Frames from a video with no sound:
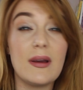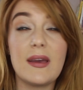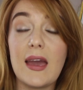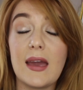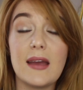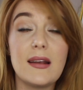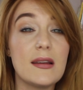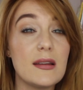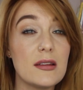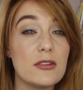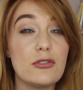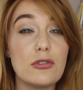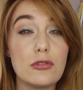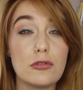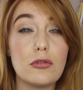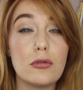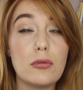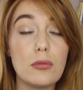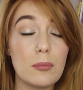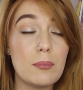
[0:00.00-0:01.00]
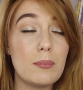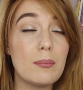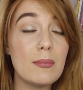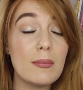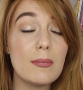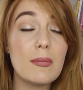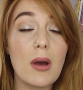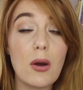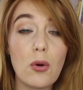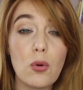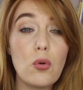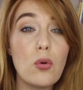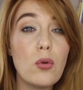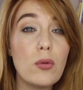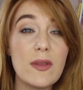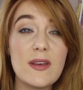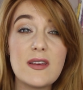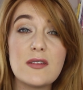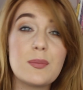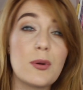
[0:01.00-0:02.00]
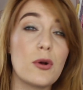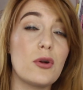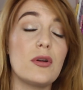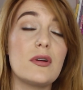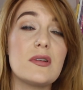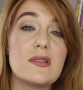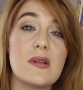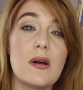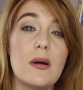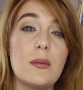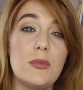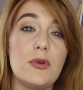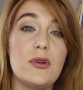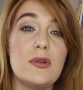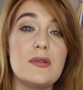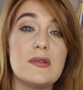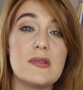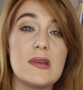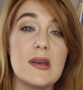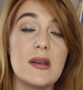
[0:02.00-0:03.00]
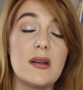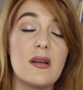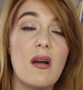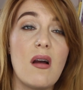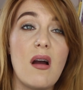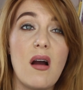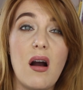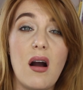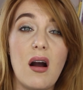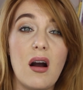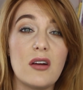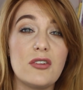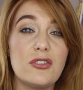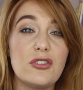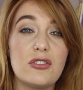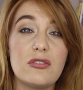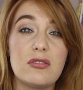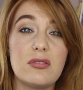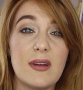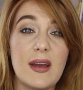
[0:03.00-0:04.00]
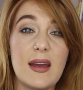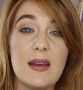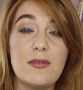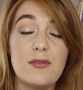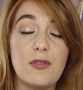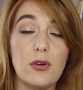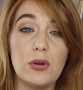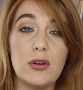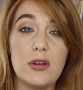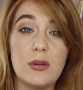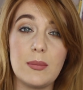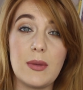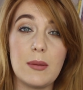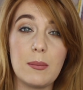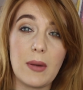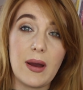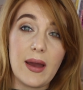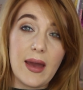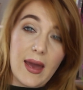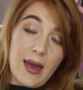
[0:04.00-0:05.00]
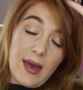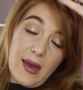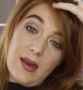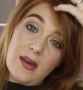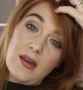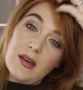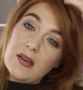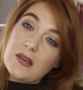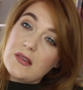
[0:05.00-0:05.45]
again, it's just all these products that I'm using are to create volume in my hair.